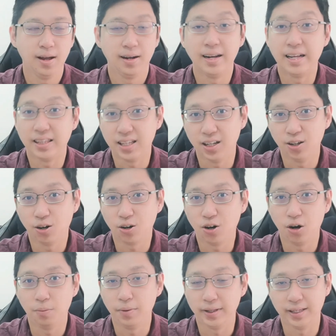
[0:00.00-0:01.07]

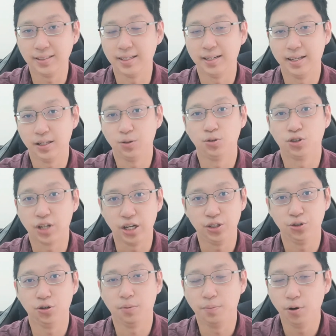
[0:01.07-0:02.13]
later.com and things like that to
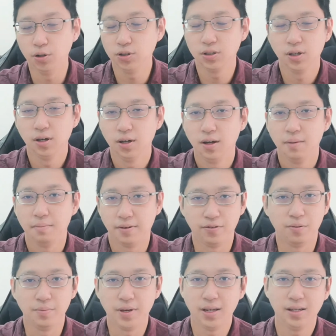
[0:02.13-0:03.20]
schedule your posts. But
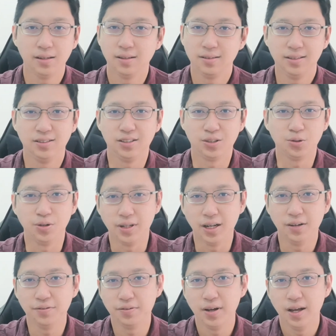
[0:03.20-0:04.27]
for me, this is good
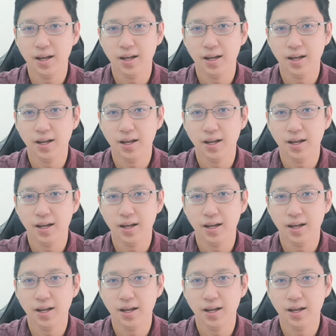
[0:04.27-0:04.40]
enough